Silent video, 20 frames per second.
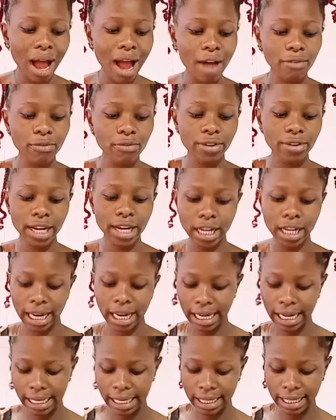I have already
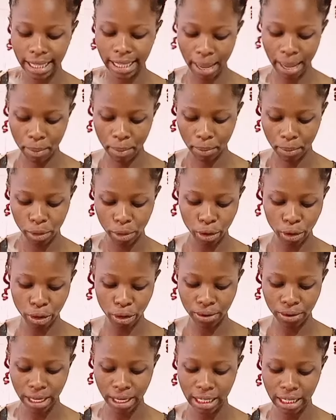cleaned them. Munono
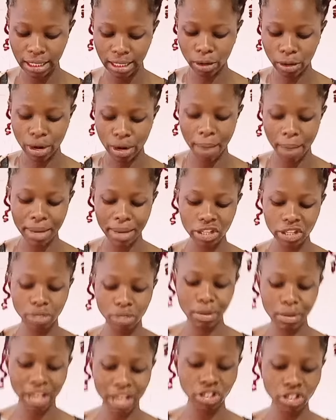already ziko na
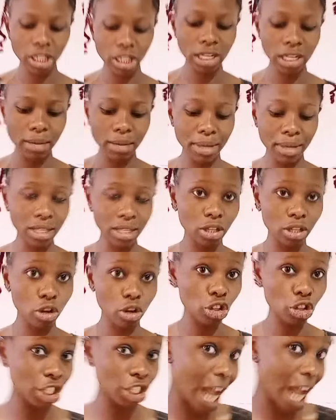maji,
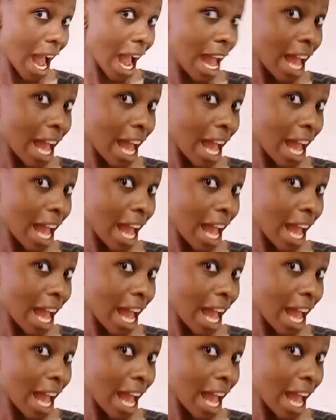nimeziosha.